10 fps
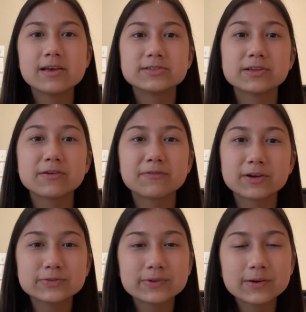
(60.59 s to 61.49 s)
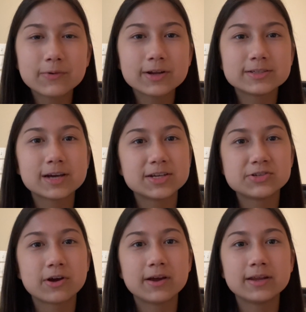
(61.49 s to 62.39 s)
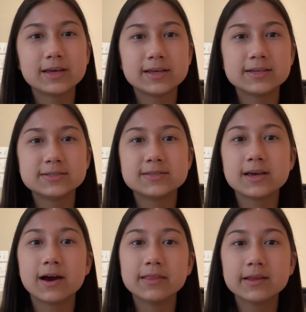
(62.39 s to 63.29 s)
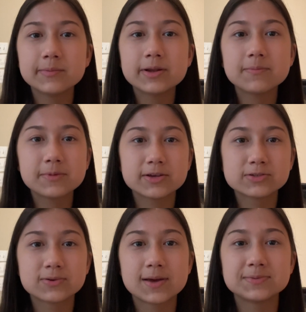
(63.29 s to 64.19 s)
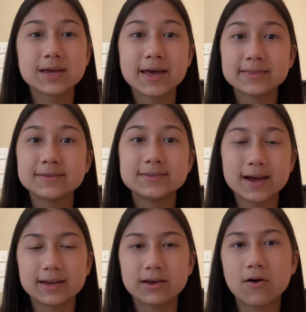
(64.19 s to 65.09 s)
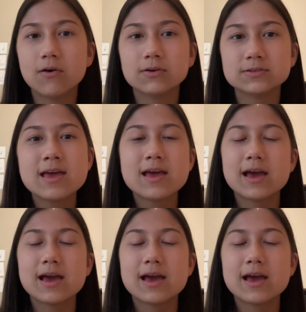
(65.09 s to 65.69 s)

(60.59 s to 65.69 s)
So the first one I want to touch on is the unlimited meal swipes at the dining halls.